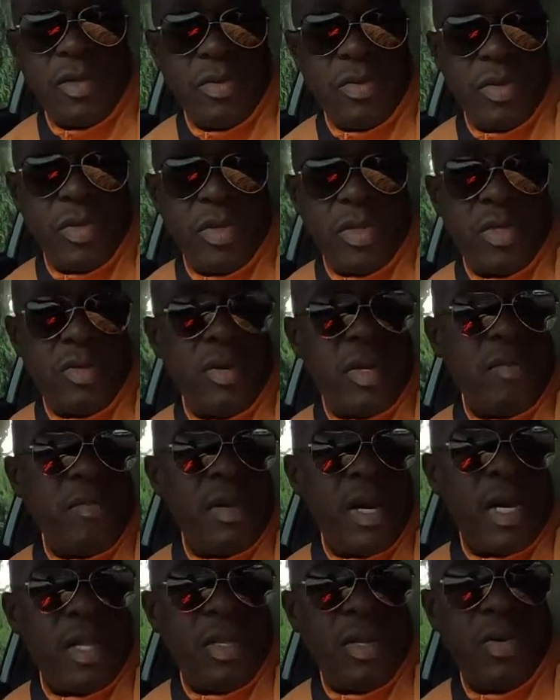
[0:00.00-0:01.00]
just roll straight
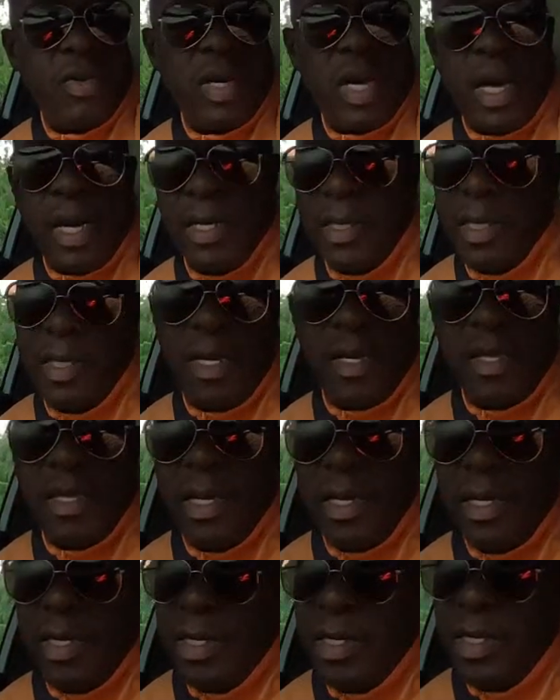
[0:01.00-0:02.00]
back. No gas,
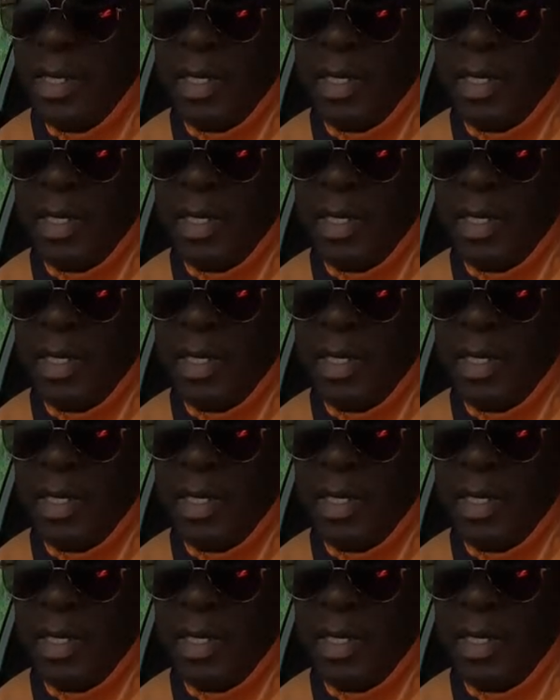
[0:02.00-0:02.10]
nothing,